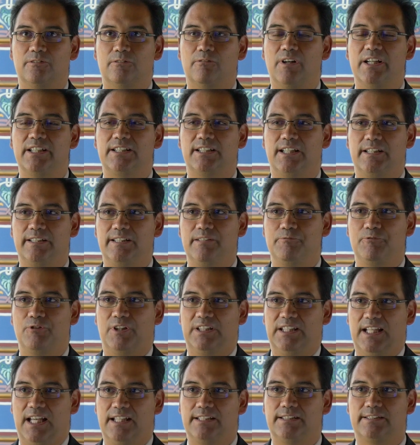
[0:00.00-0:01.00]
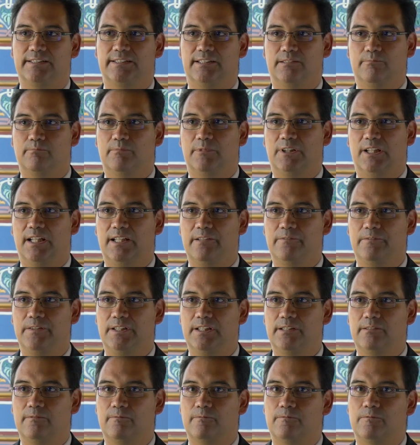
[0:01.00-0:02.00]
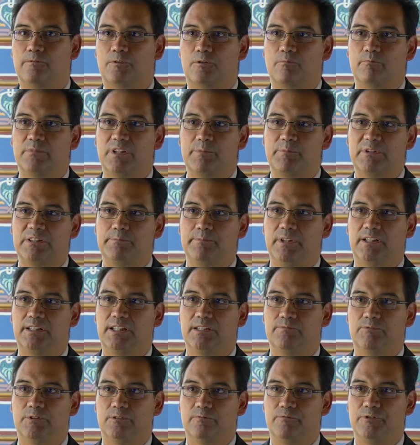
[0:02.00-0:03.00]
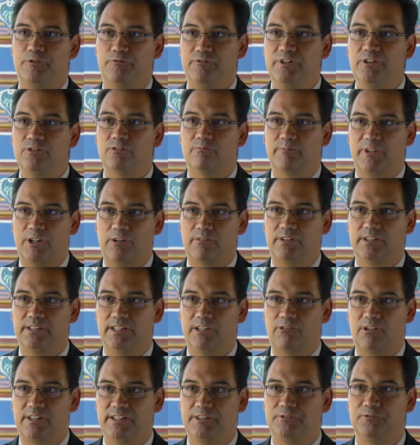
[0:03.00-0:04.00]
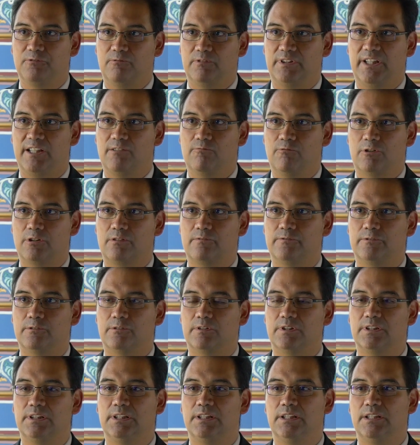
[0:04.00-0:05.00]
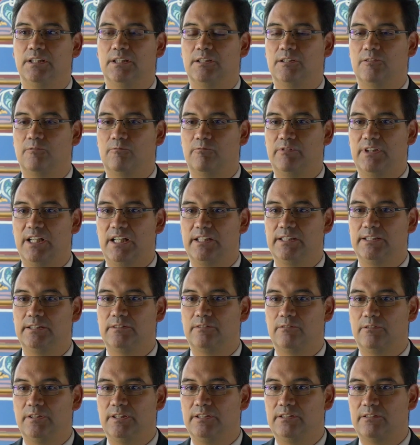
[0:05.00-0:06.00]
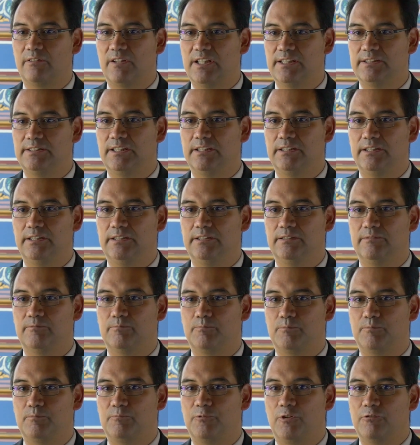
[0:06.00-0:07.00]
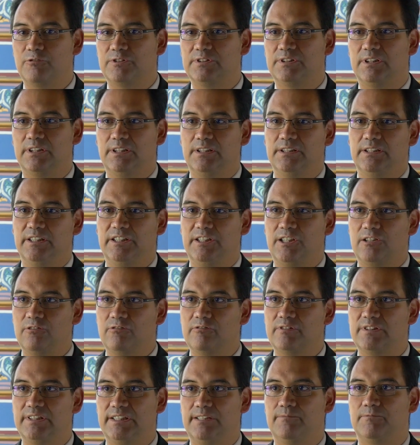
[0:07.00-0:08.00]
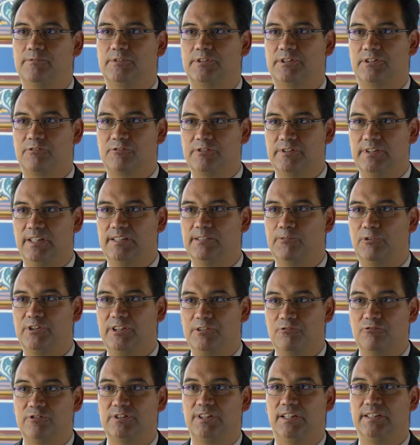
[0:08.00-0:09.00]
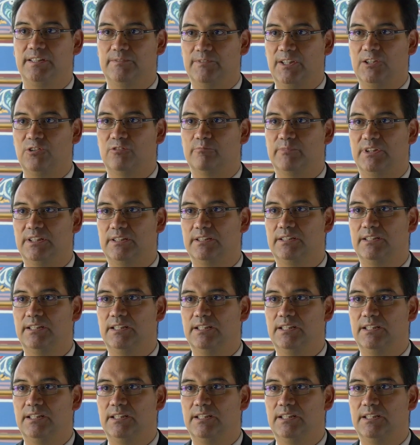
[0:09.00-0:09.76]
know I can give you an answer, but I think from the perspective of UNIDO, the organization that I work for, we are interested in fostering inclusive, sustainable industrial development.